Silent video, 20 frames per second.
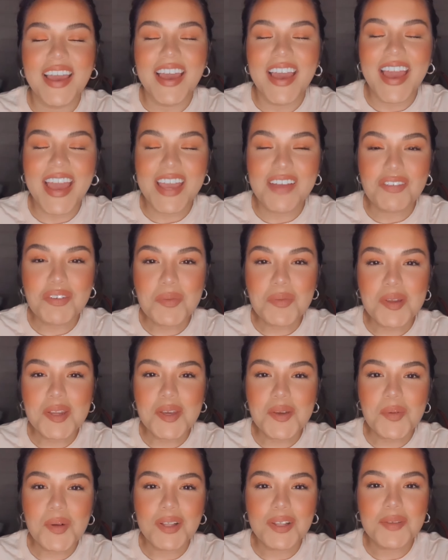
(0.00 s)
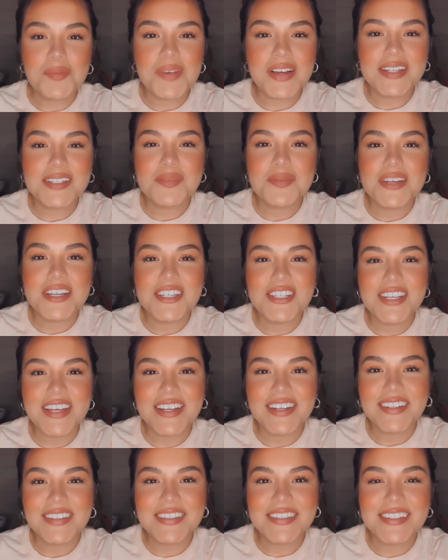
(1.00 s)
Hey everybody, welcome back to my
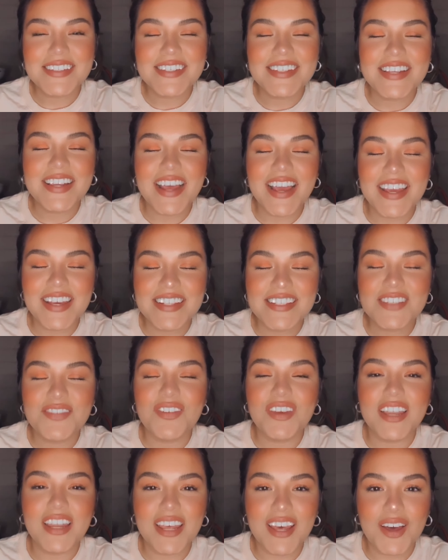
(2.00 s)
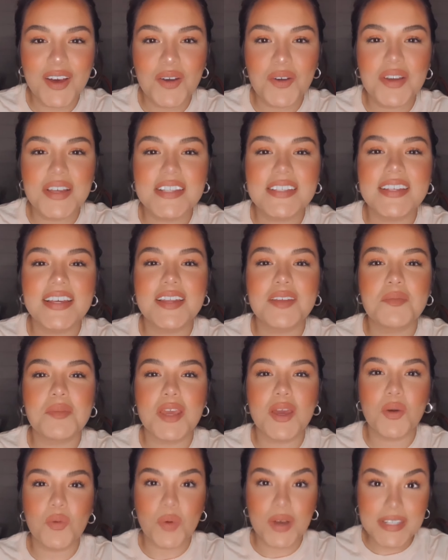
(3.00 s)
channel. Tonight's video is going to
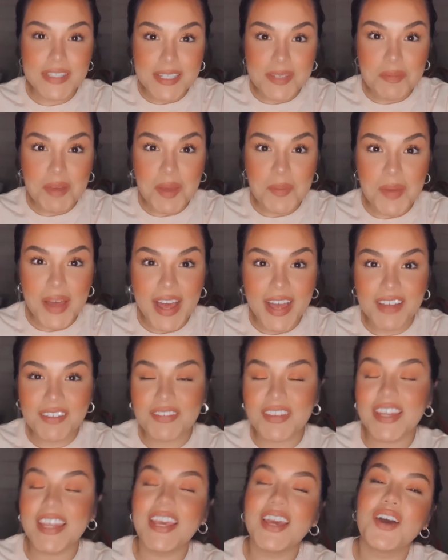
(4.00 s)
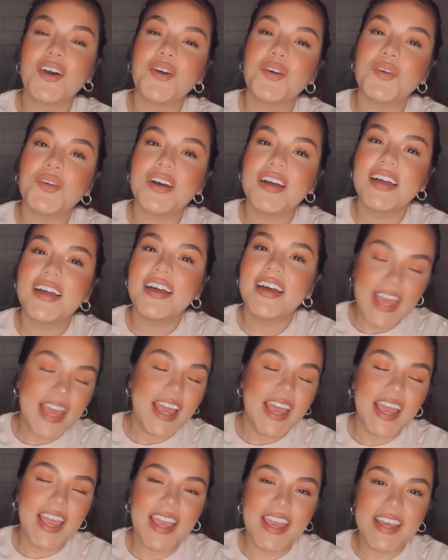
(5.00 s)
be a what's in my bag video
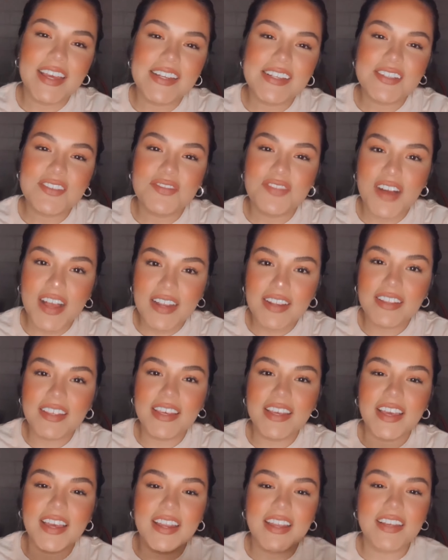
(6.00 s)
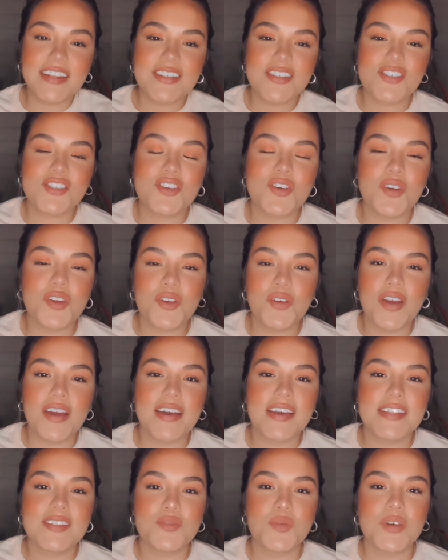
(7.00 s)
and finally getting to show you
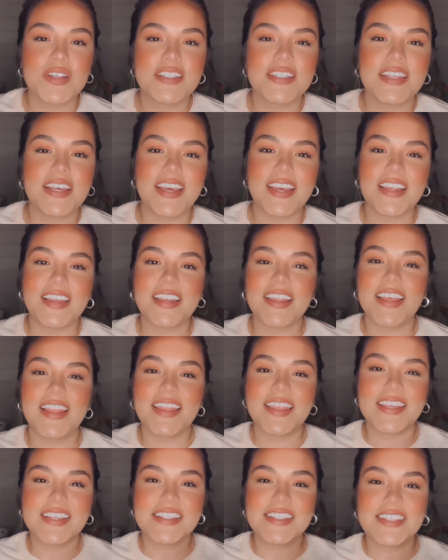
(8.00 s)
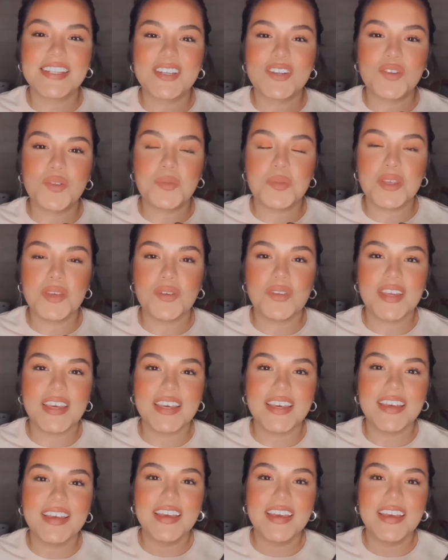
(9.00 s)
guys what's in this little beauty.